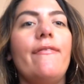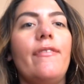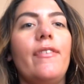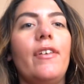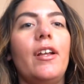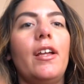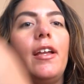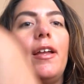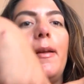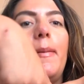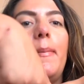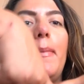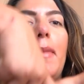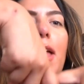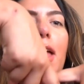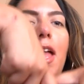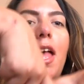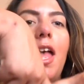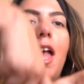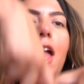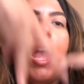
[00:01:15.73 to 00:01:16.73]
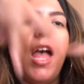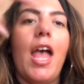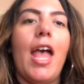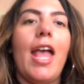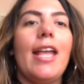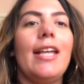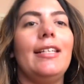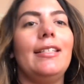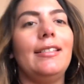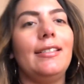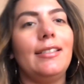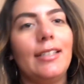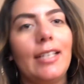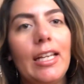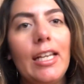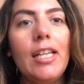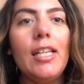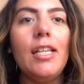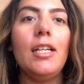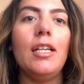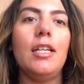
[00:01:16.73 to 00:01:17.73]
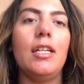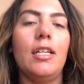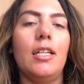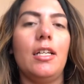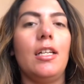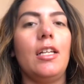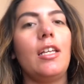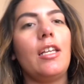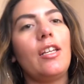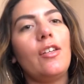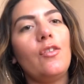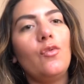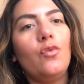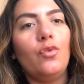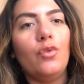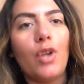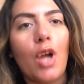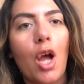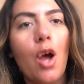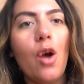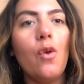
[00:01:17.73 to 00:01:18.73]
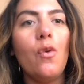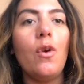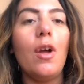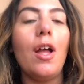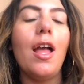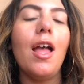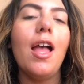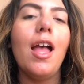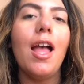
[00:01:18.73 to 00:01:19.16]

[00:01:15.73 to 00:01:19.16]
from AZ, you know,